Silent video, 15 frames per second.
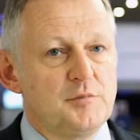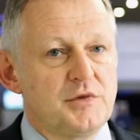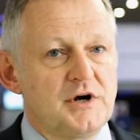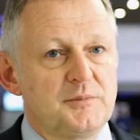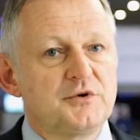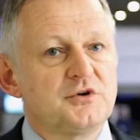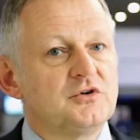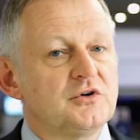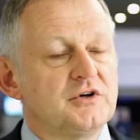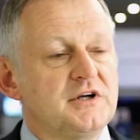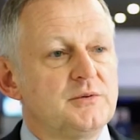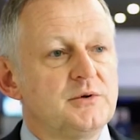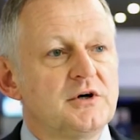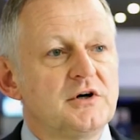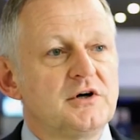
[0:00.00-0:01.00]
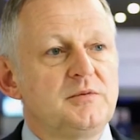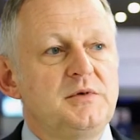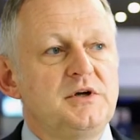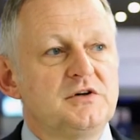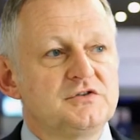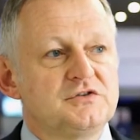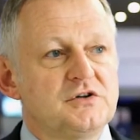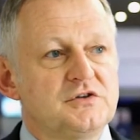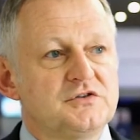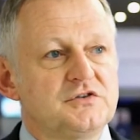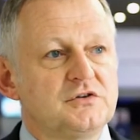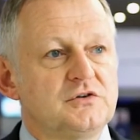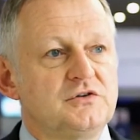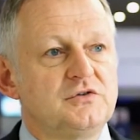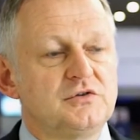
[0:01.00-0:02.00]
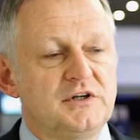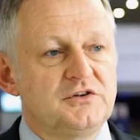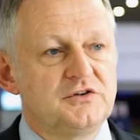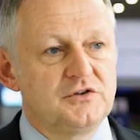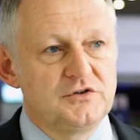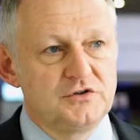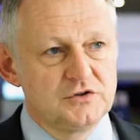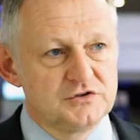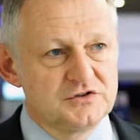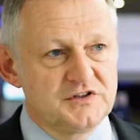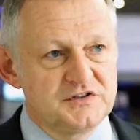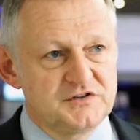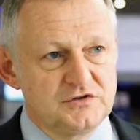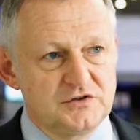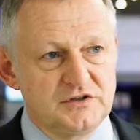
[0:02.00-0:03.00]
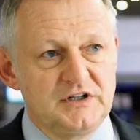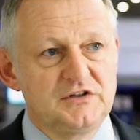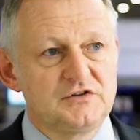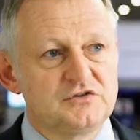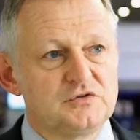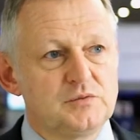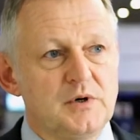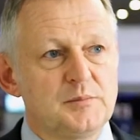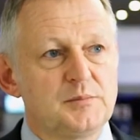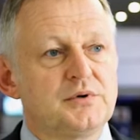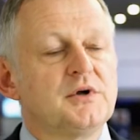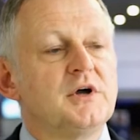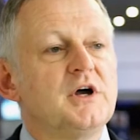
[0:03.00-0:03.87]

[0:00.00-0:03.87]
preparatory work, because also to introduce this you need to swap